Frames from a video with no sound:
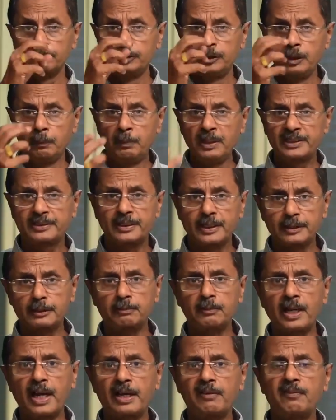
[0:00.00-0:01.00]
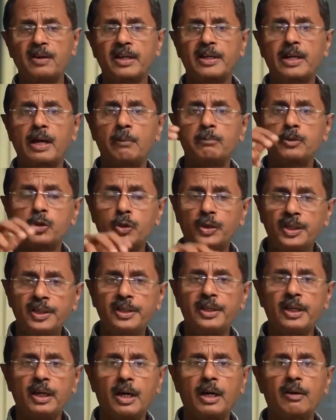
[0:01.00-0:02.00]
the businessman will come to
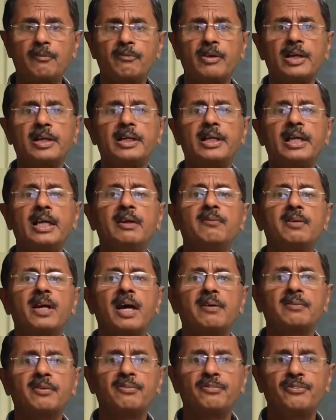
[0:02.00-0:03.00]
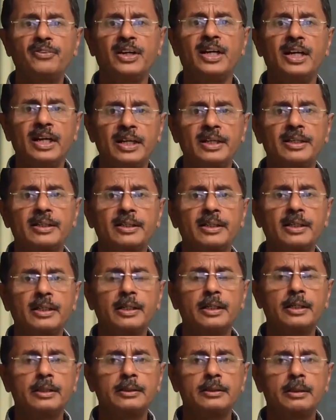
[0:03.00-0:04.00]
India when he will have a feeling
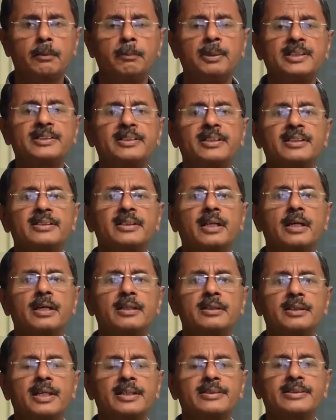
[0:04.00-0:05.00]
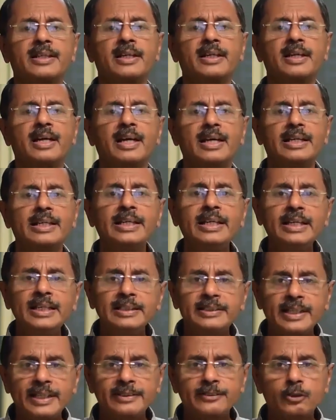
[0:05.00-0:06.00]
there is an
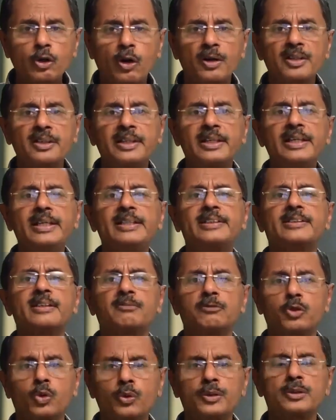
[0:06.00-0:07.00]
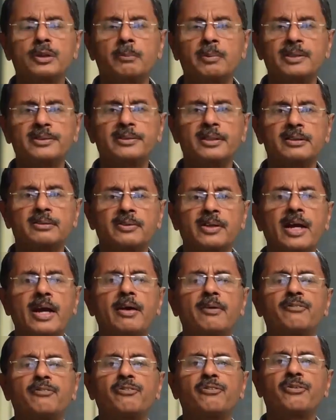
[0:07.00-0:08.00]
that is called the ease of doing the business. When
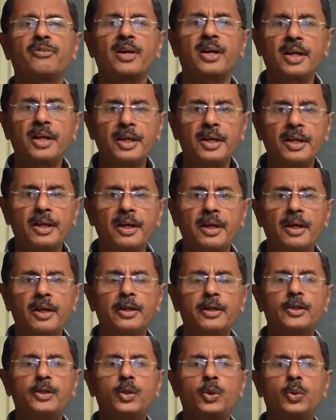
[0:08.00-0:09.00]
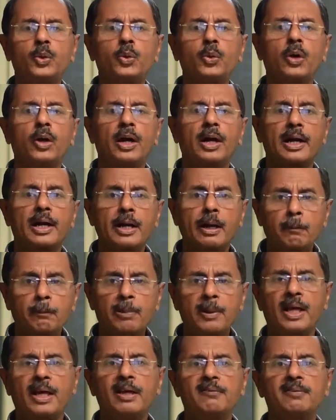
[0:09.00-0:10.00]
I am free to
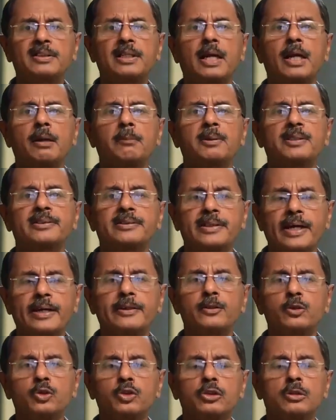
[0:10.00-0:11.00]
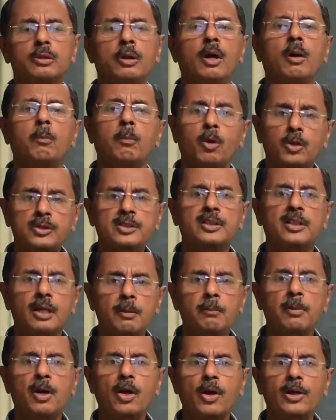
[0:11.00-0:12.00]
comply with the labor statutes, most of the
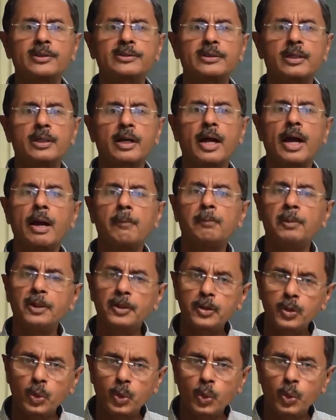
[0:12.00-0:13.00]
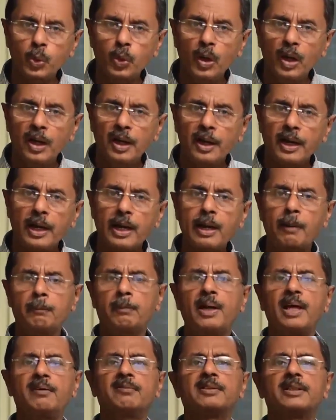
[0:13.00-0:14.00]
employers are happy to
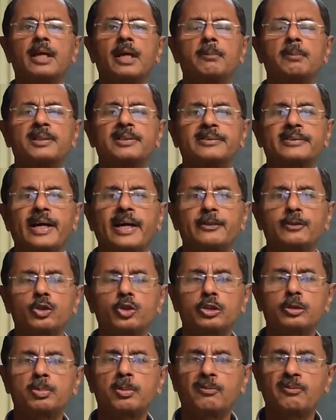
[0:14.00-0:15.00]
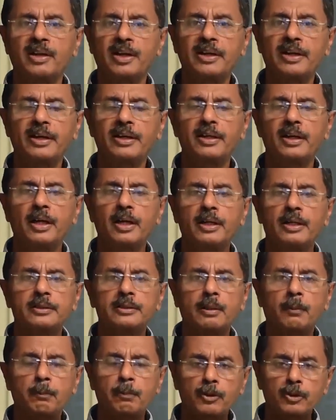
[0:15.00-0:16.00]
comply with the labor statutes provided
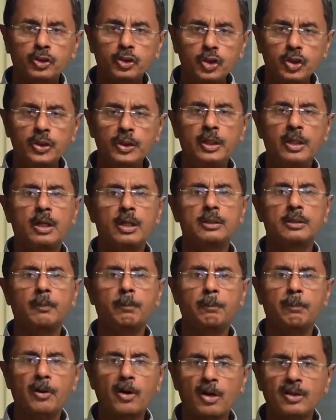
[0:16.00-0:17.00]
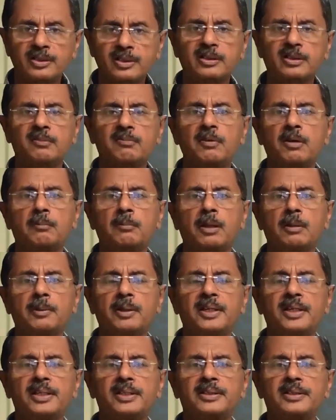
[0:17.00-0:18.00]
the procedure, the process of
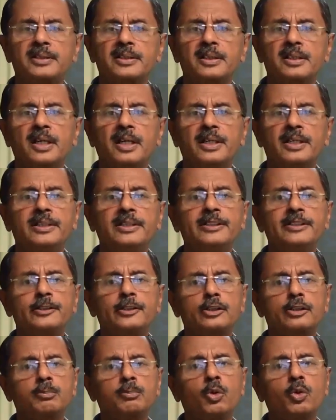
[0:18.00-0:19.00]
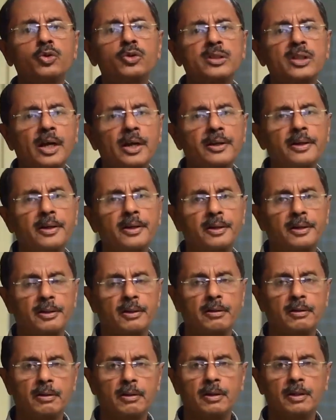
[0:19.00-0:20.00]
implementation is smoothened.
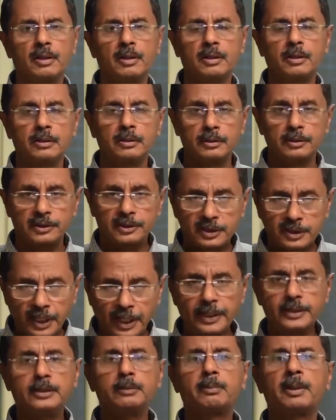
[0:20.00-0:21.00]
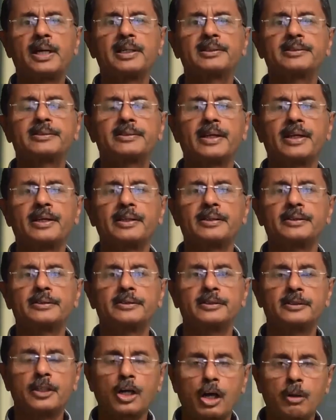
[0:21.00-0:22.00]
Stage by stage,
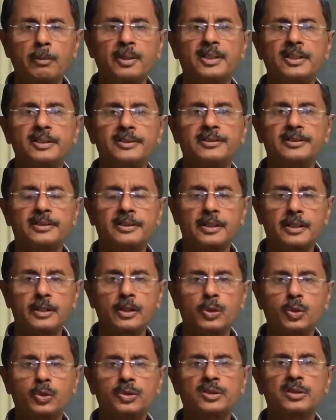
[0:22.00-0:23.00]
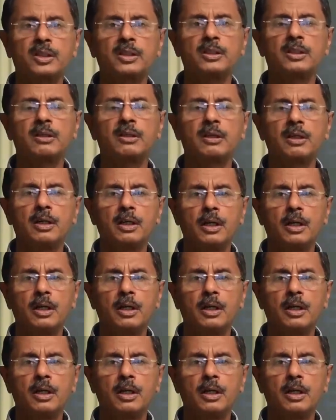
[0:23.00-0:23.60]
the government is introducing,